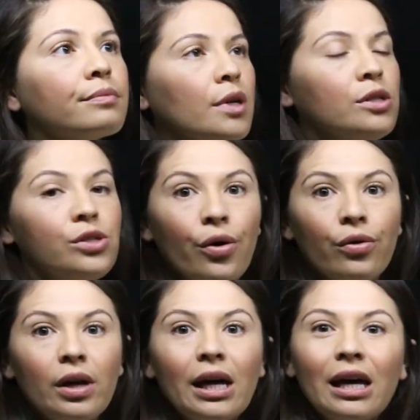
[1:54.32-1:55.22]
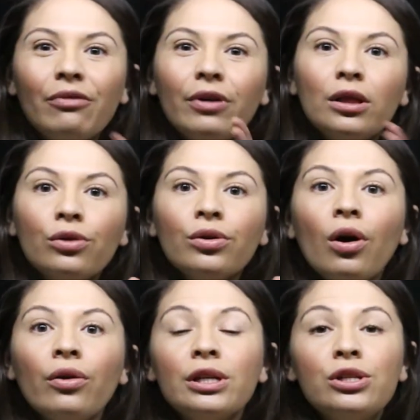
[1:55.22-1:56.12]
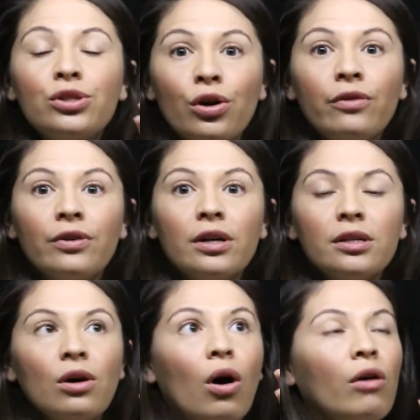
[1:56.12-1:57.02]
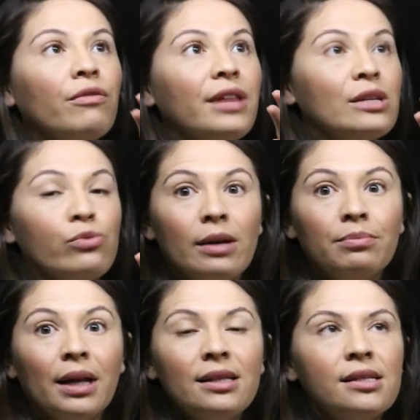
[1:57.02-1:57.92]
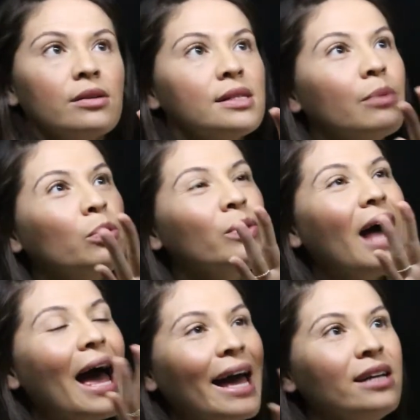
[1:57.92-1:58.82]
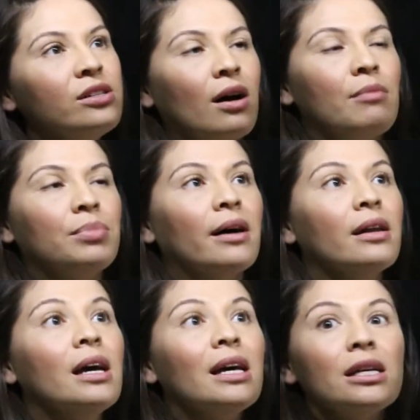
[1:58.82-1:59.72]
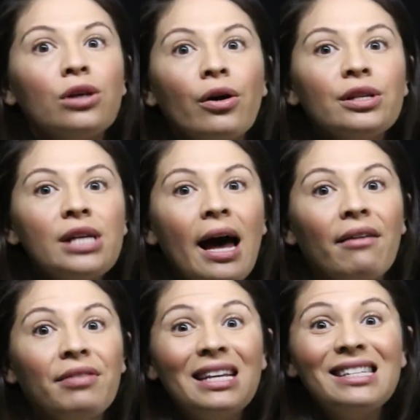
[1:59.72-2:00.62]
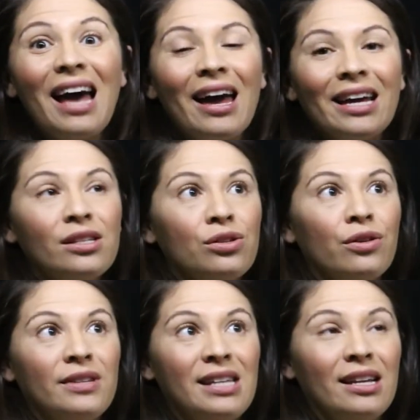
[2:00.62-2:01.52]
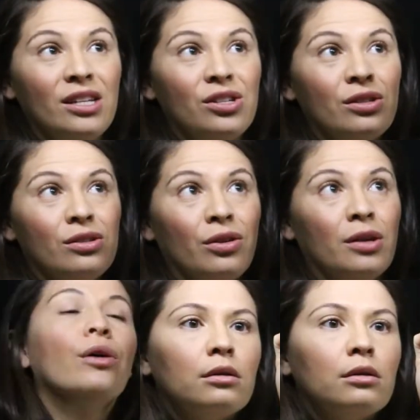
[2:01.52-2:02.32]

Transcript: So if we look on the surface of these red blood cells, someone with A type blood is going to have these A surface antigens on them.